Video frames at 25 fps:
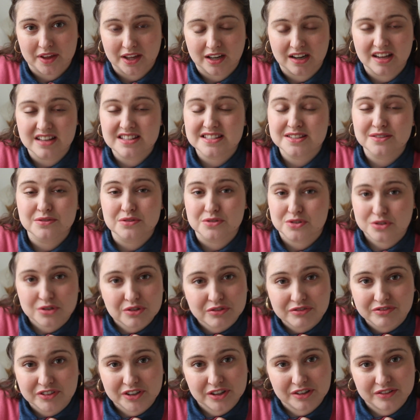And I still do
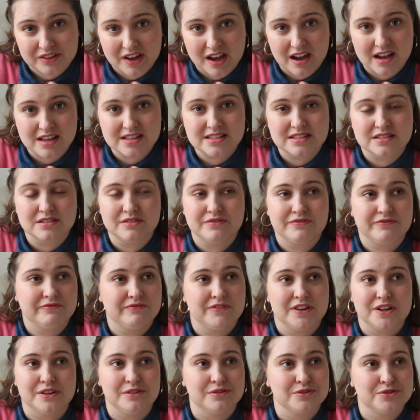feel that. I still
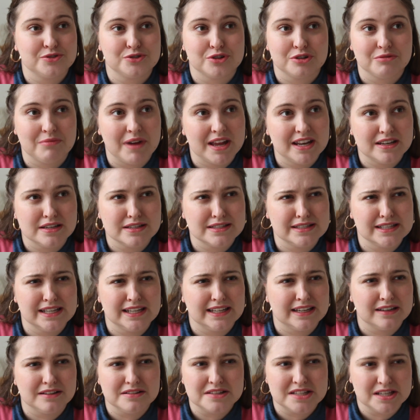feel tremendously
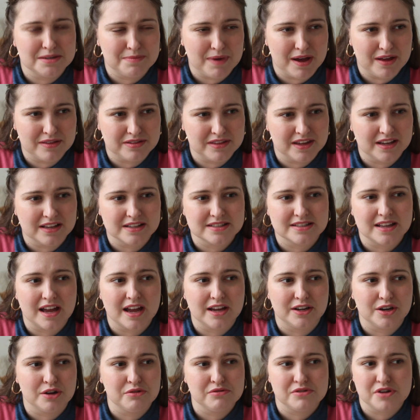guilty about things that I
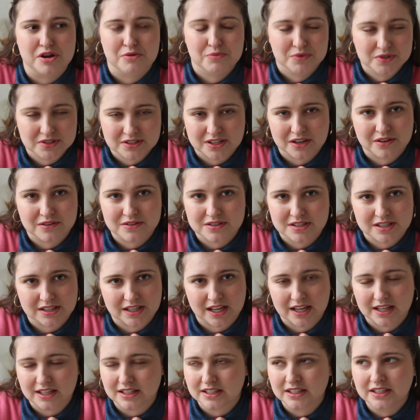know no one's going to
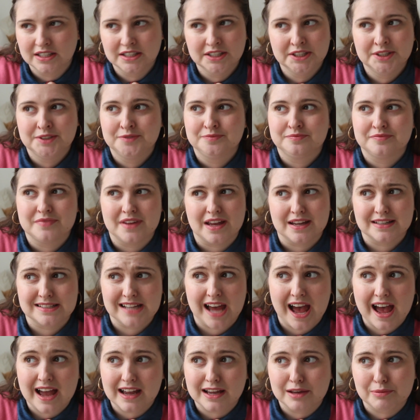like
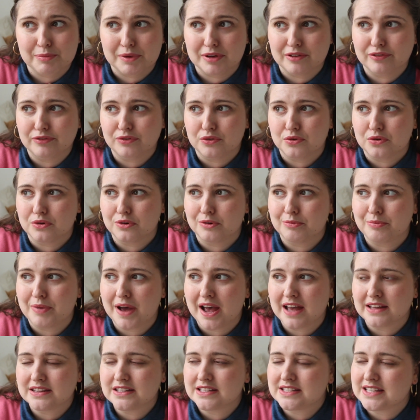attack me for. But
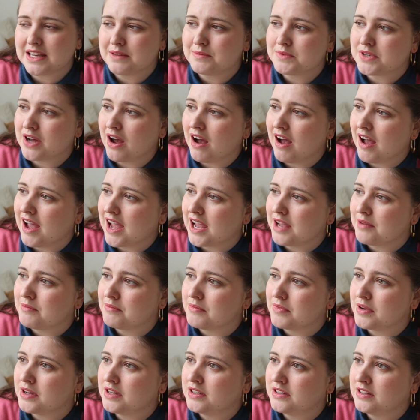at the same time,